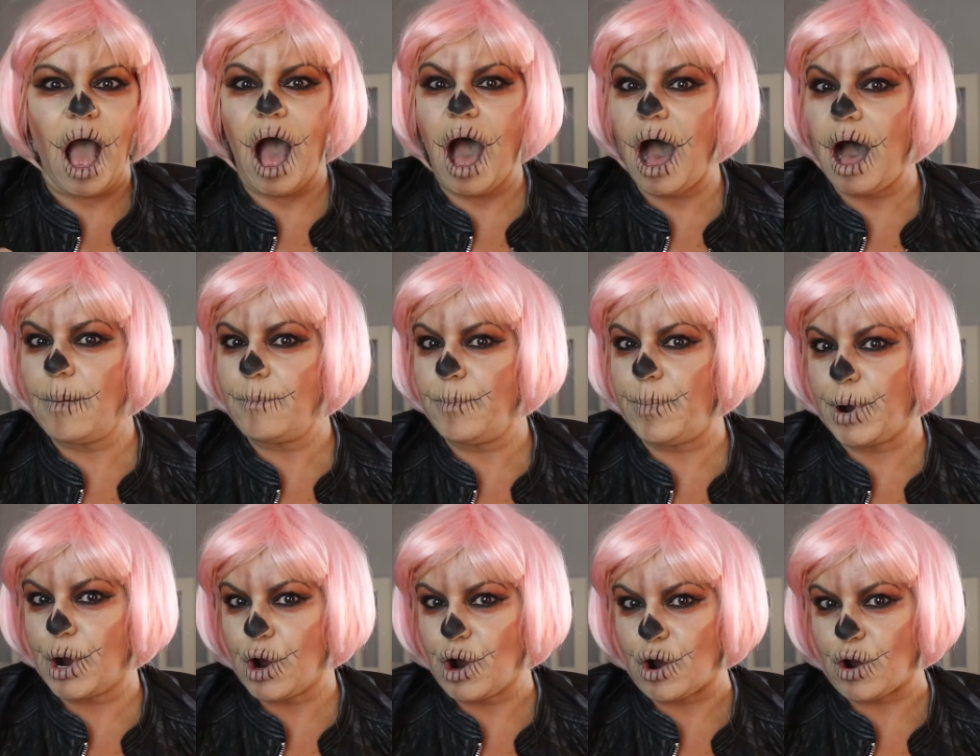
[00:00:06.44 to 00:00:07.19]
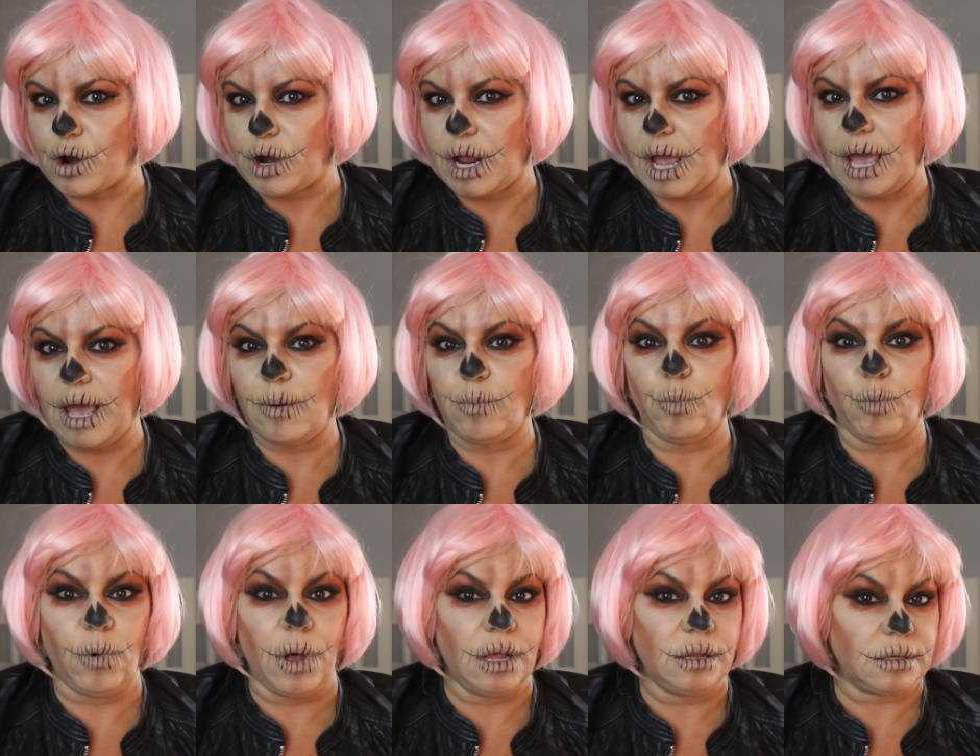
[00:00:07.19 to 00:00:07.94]
I'm Bern
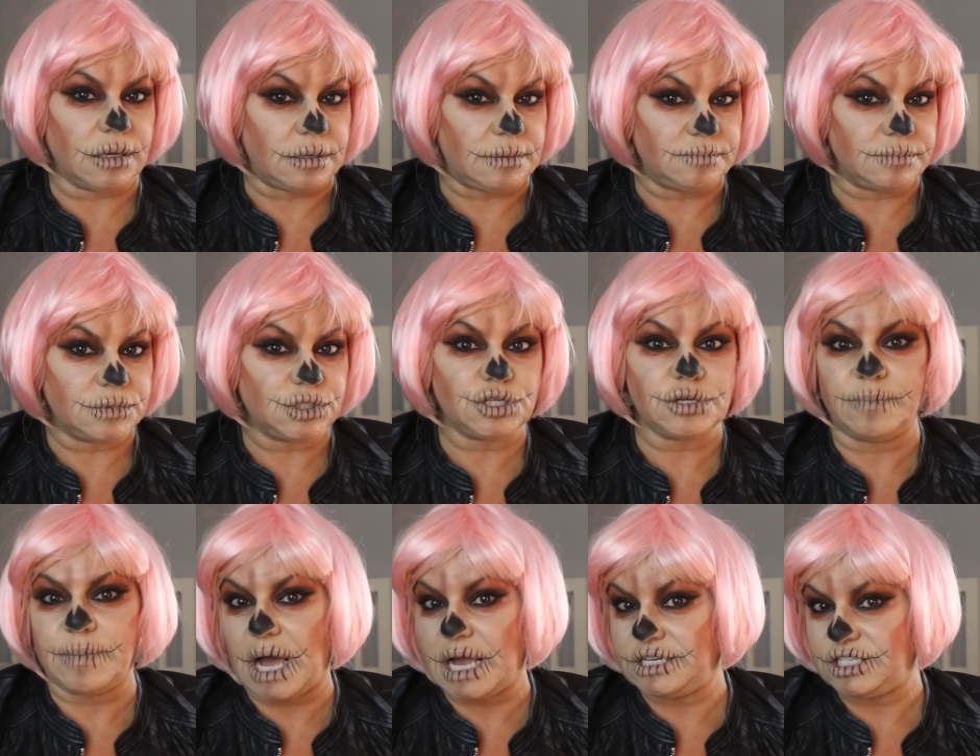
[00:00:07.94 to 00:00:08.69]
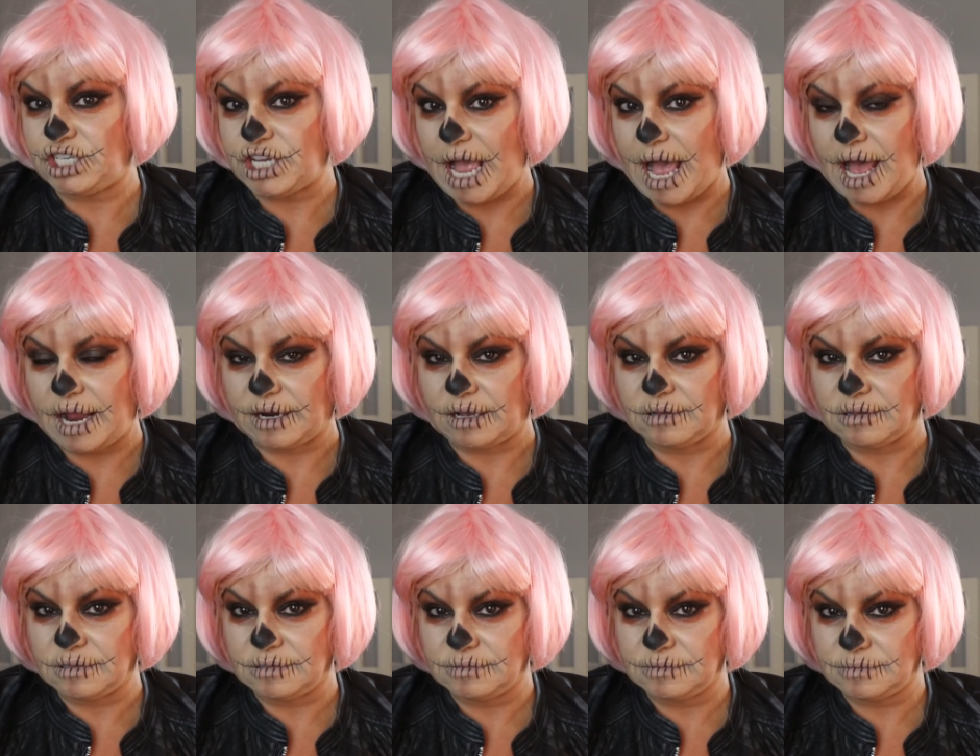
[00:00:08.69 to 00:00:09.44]
and welcome to my channel.